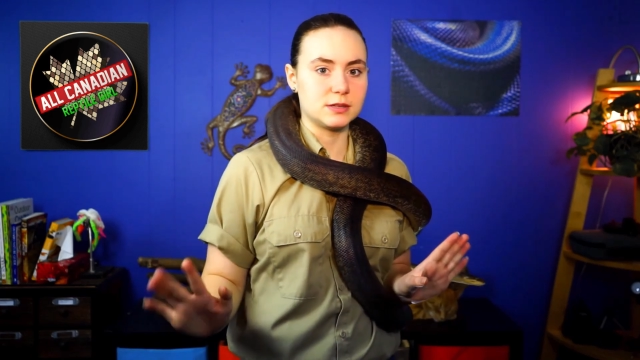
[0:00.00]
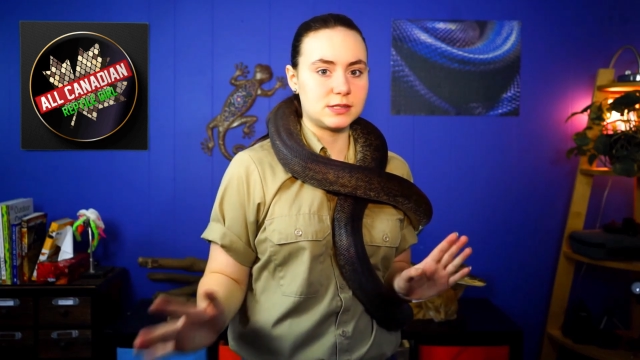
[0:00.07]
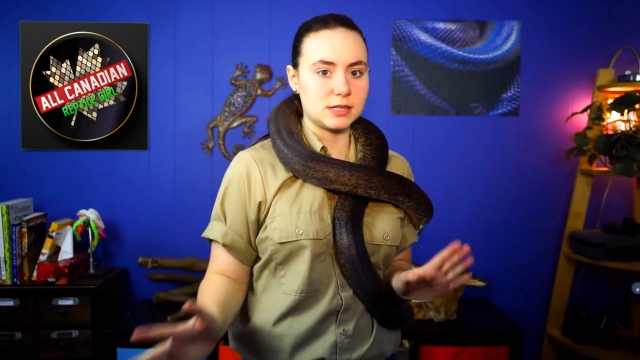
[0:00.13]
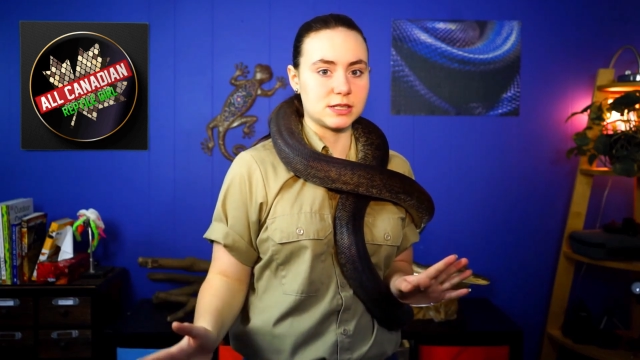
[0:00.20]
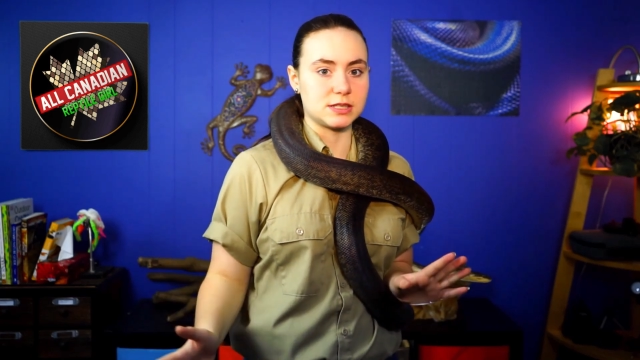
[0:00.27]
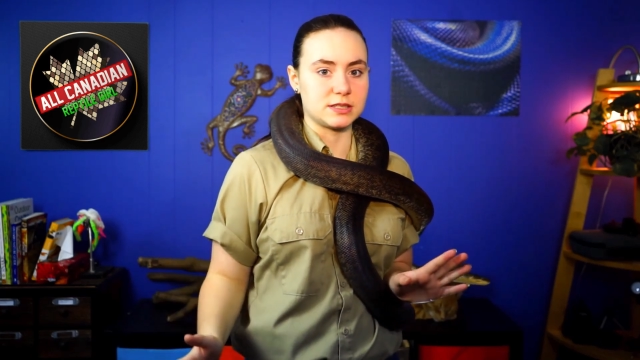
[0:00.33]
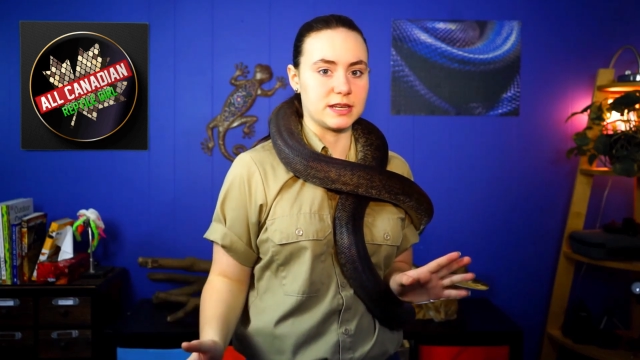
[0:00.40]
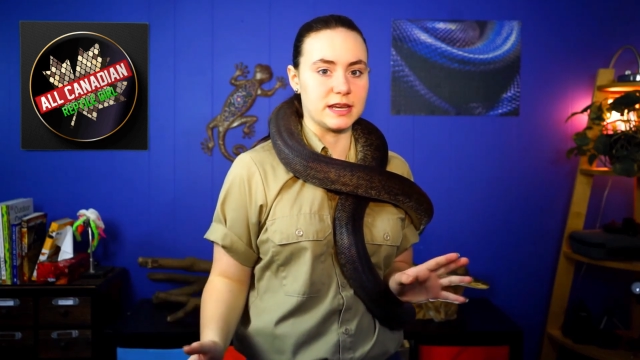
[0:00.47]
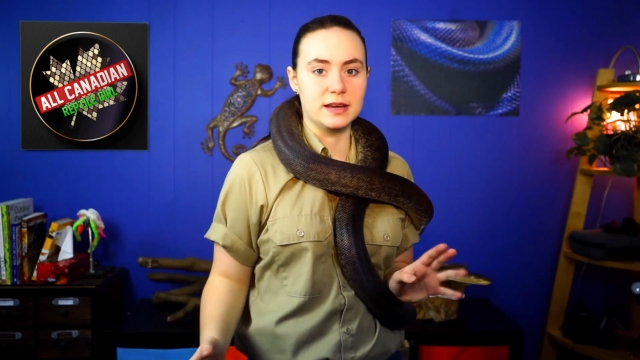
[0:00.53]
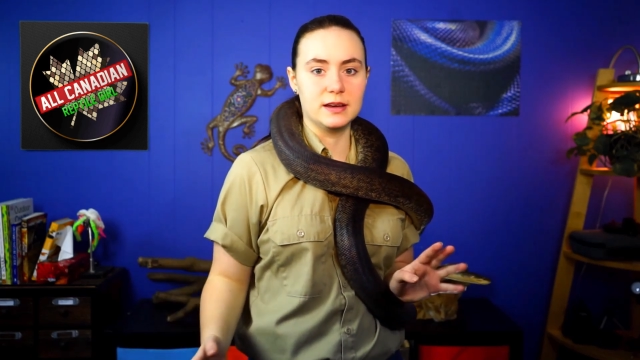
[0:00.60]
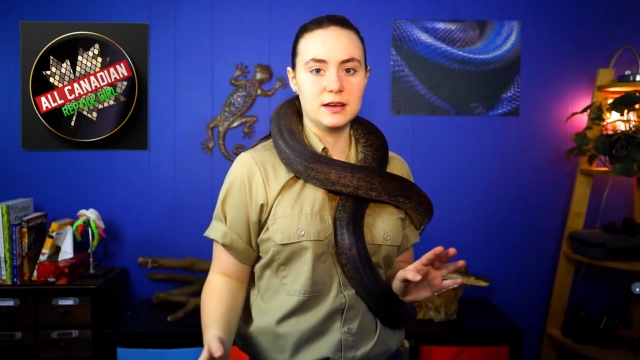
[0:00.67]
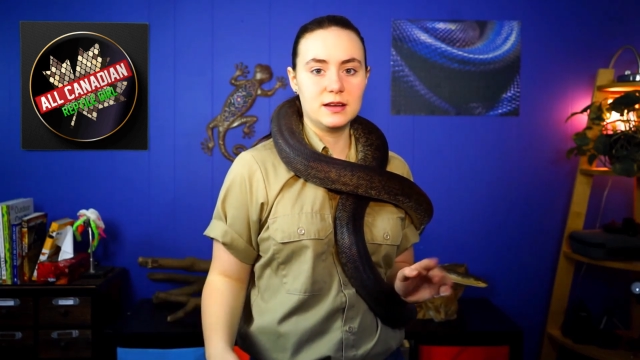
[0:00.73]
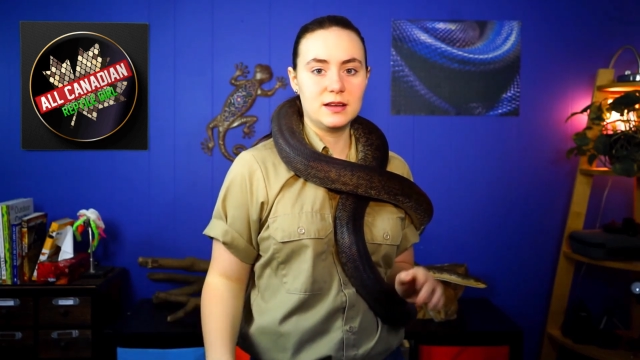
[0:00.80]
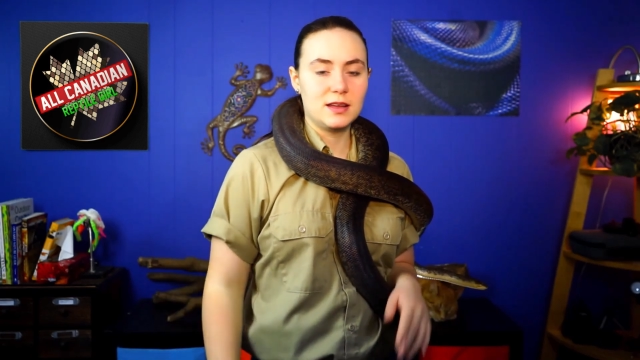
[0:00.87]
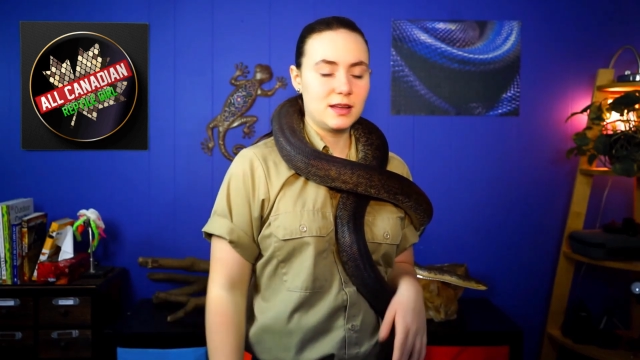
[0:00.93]
seriously.
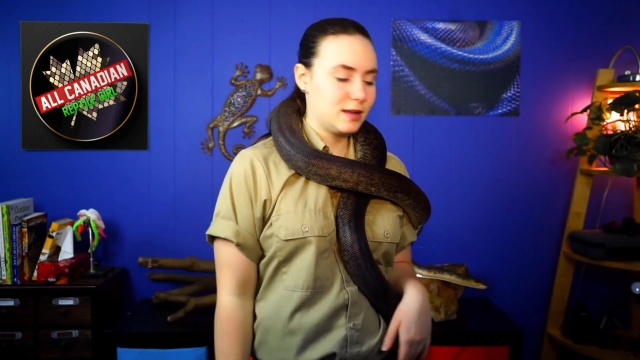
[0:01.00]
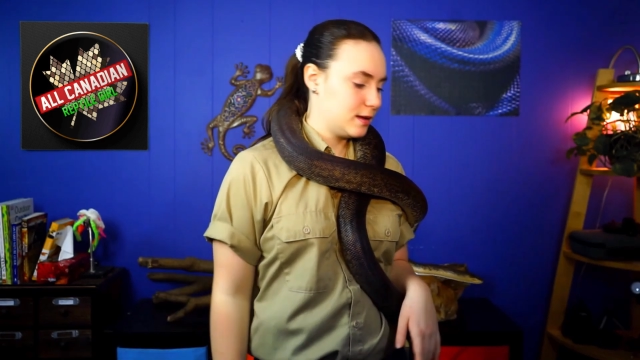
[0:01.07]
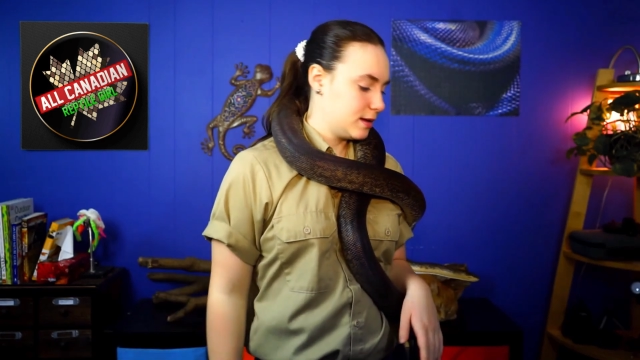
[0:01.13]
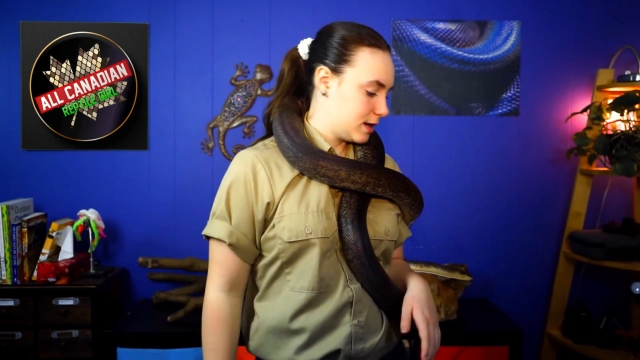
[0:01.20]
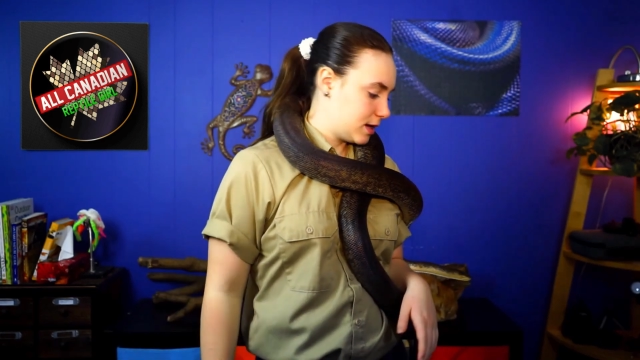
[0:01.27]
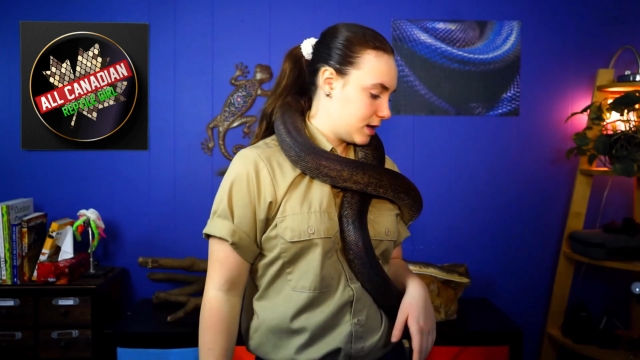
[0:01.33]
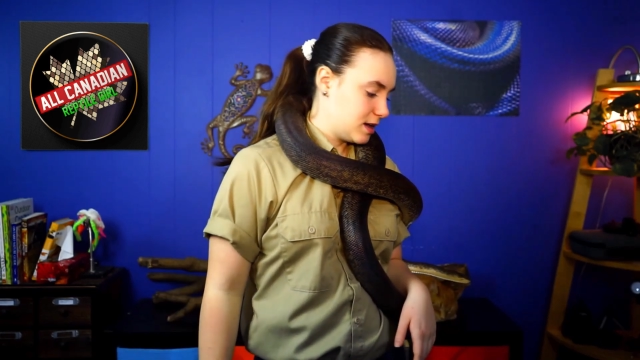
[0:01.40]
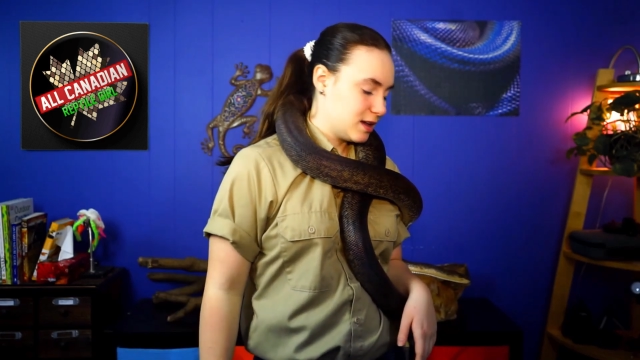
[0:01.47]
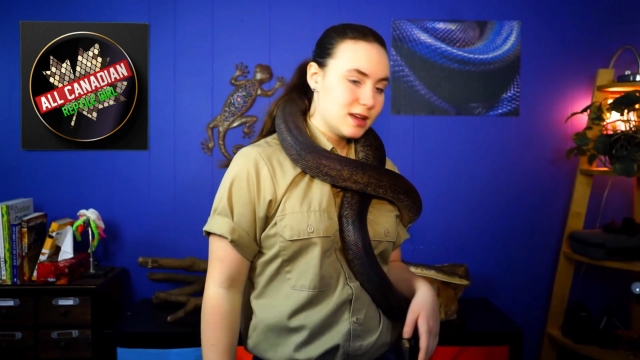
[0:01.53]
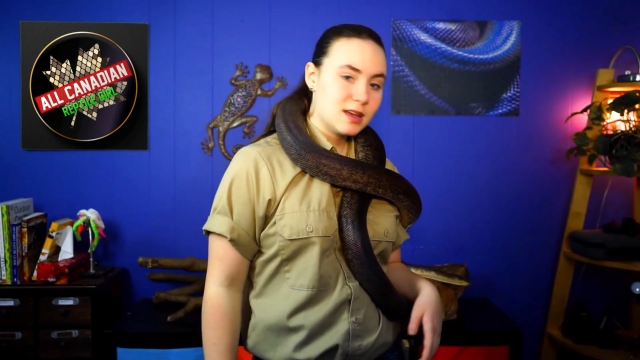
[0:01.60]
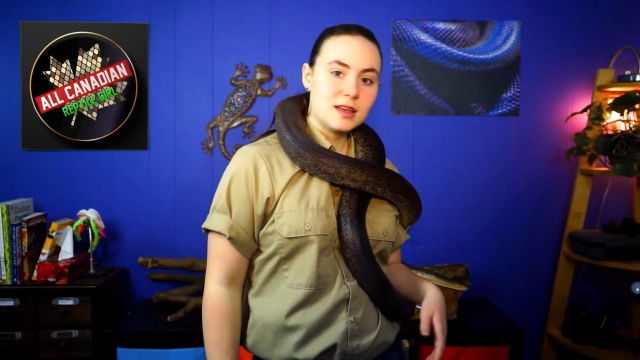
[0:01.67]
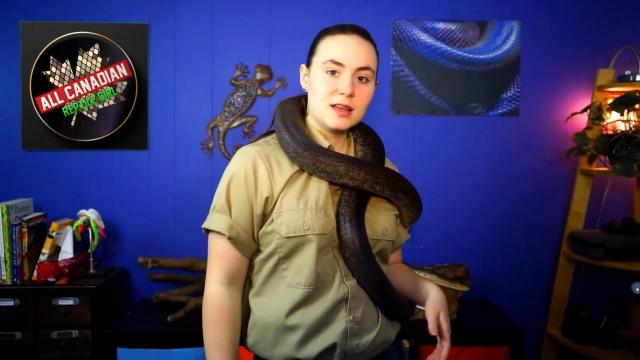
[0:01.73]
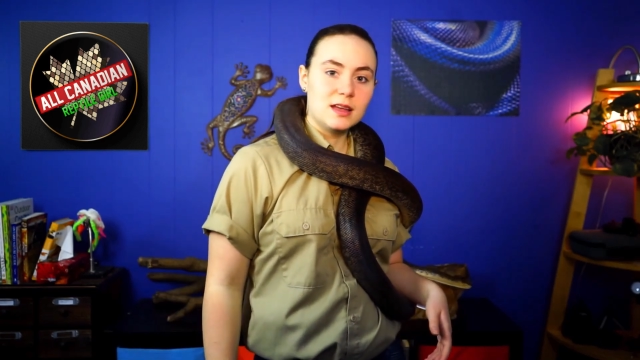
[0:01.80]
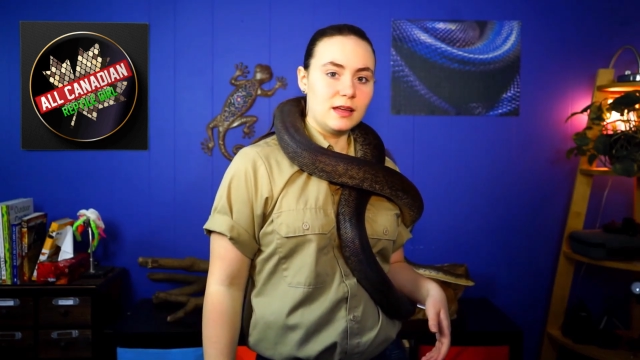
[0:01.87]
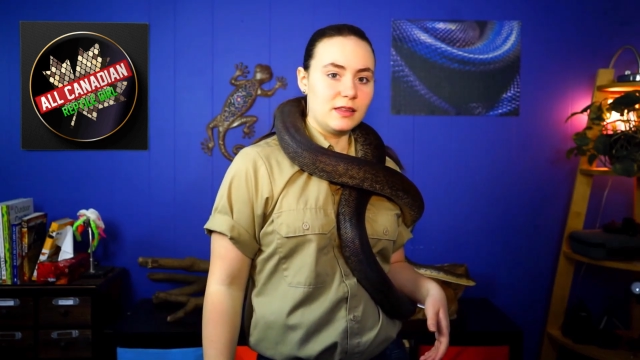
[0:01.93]

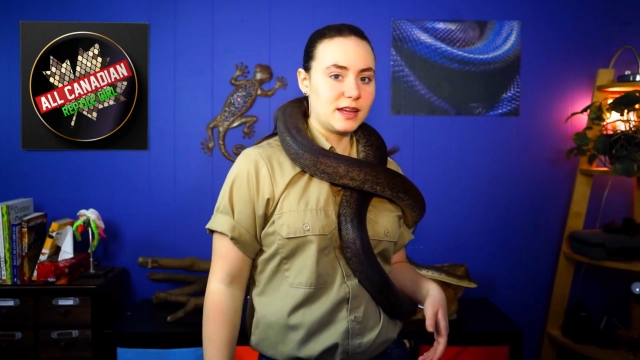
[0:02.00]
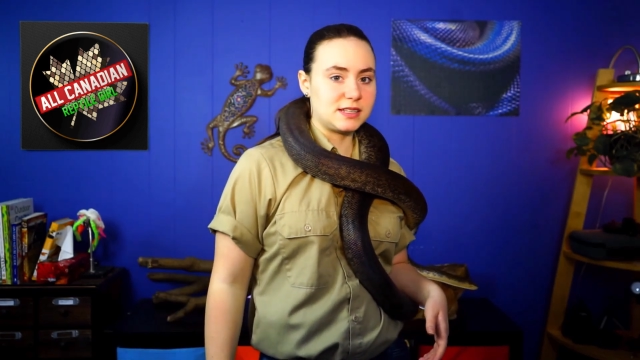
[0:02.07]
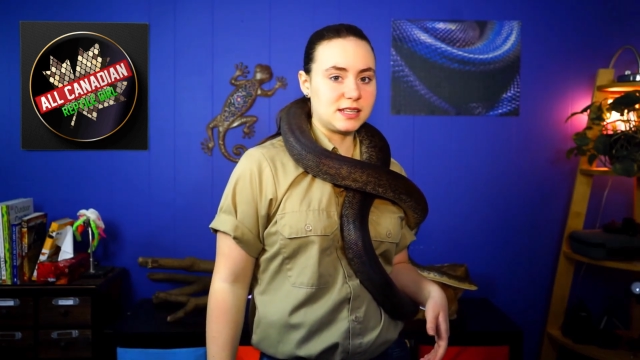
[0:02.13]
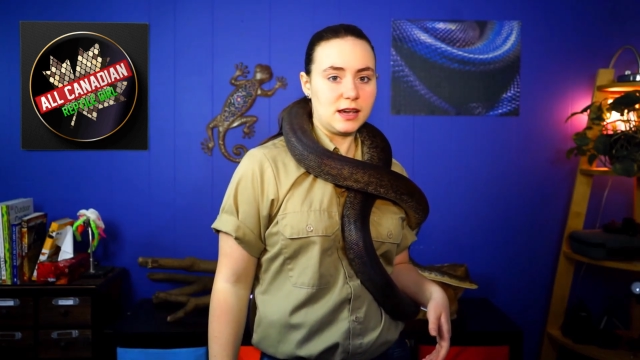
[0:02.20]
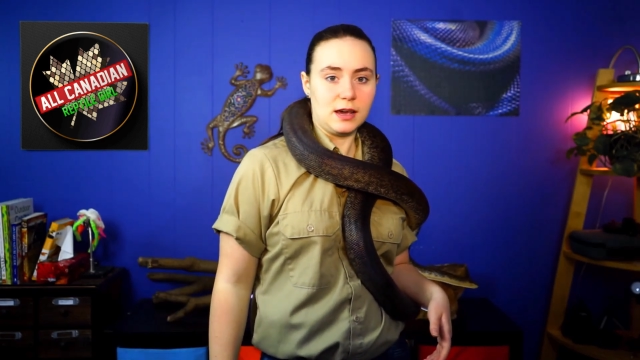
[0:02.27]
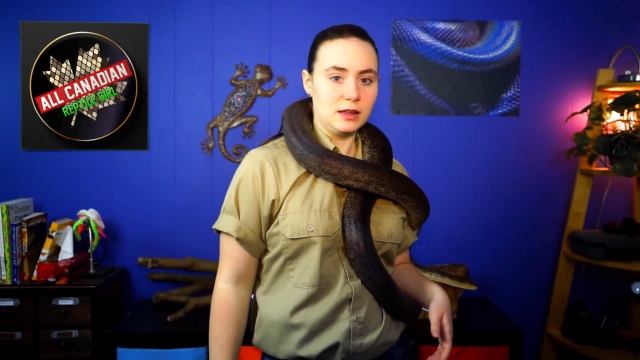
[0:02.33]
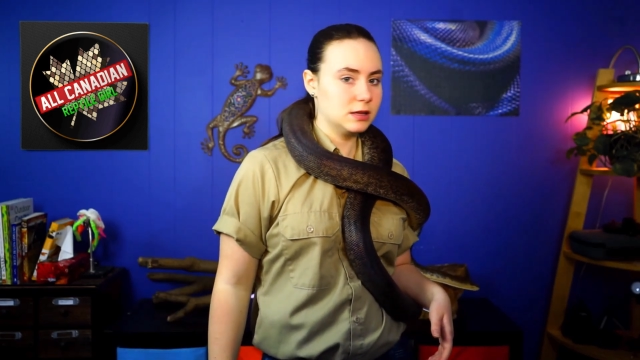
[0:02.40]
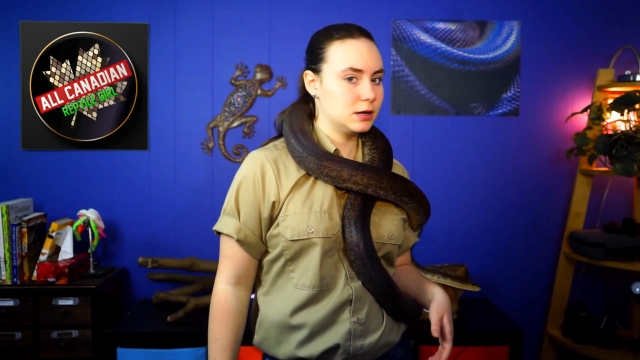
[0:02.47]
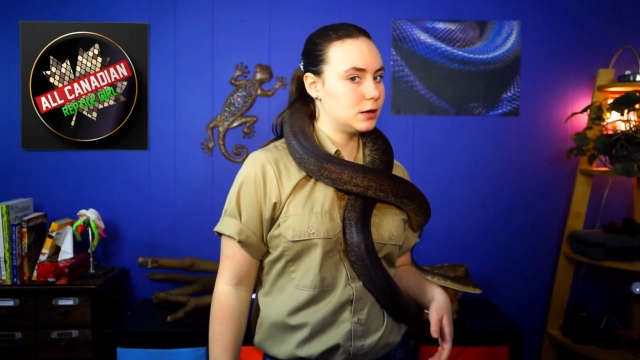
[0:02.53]
That tail.